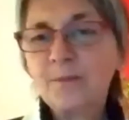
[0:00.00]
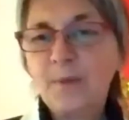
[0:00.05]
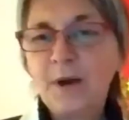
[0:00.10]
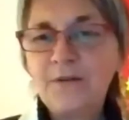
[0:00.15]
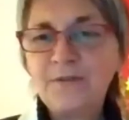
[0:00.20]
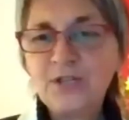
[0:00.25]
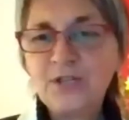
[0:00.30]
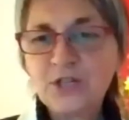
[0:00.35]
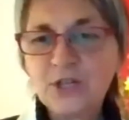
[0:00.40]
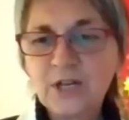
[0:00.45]

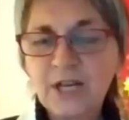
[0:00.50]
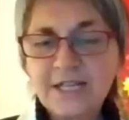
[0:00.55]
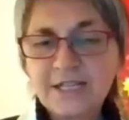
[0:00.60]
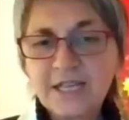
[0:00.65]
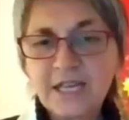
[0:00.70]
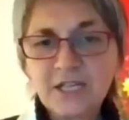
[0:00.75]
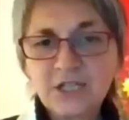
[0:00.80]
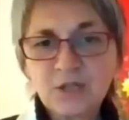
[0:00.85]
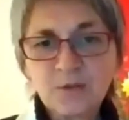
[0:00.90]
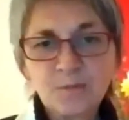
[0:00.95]
My
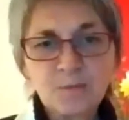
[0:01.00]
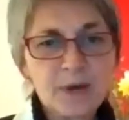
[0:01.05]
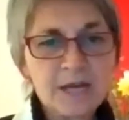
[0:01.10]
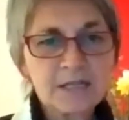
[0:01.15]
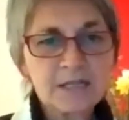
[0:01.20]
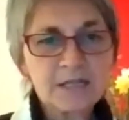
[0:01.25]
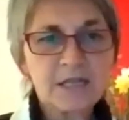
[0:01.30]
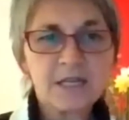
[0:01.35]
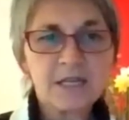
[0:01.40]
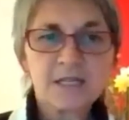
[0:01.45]
visualization
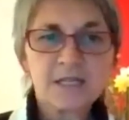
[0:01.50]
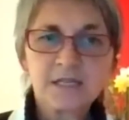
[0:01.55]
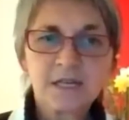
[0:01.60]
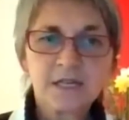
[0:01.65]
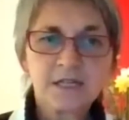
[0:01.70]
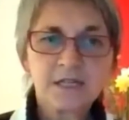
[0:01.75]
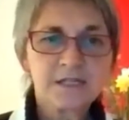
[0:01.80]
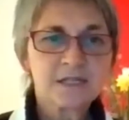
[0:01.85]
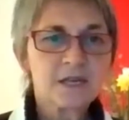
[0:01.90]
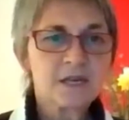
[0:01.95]
practice
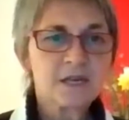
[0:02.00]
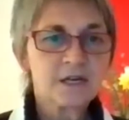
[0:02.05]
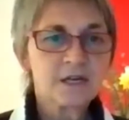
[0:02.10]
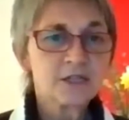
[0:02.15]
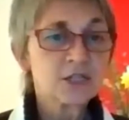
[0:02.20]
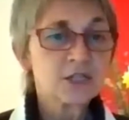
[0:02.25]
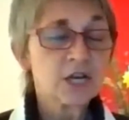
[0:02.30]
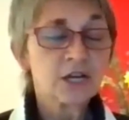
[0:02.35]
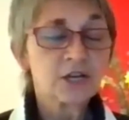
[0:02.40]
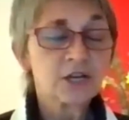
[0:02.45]
is
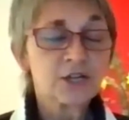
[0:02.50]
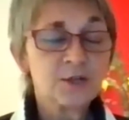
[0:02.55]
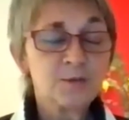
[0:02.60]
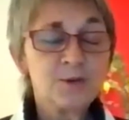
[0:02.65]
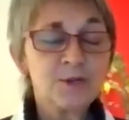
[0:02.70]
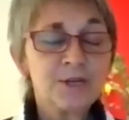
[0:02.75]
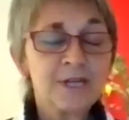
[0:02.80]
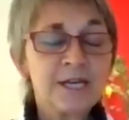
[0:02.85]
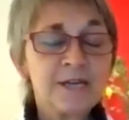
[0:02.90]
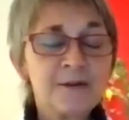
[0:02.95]

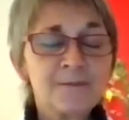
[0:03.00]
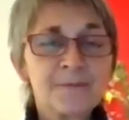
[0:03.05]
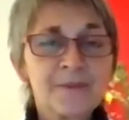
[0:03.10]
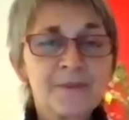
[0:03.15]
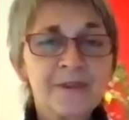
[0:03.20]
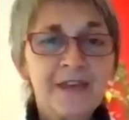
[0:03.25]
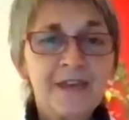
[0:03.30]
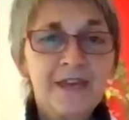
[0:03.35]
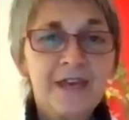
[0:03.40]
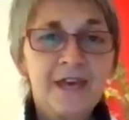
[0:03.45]
Shakyamuni,
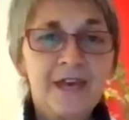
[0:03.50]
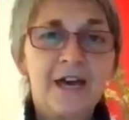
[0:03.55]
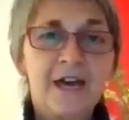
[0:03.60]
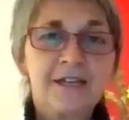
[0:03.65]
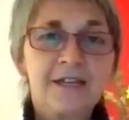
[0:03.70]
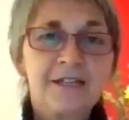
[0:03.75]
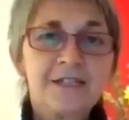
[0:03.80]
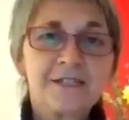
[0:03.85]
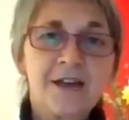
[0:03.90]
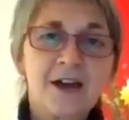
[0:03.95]

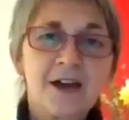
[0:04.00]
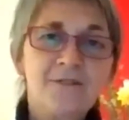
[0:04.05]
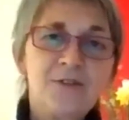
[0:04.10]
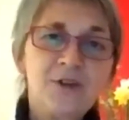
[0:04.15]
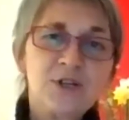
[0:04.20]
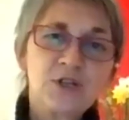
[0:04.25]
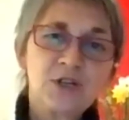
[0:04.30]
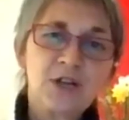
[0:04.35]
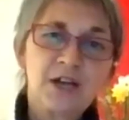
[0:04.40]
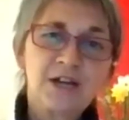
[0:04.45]
and I
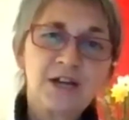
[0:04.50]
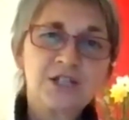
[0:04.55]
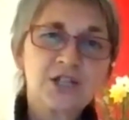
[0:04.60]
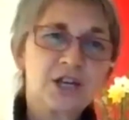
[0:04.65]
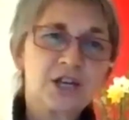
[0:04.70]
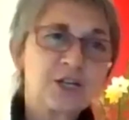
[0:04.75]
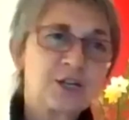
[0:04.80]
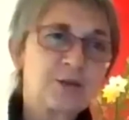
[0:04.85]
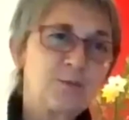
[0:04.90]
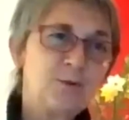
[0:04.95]
visualize
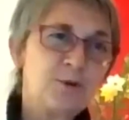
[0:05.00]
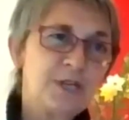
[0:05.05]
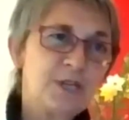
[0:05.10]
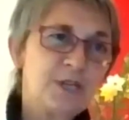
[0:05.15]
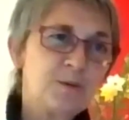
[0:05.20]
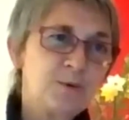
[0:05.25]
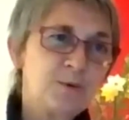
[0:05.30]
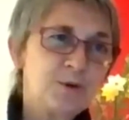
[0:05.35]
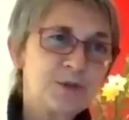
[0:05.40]
Shakyamuni, the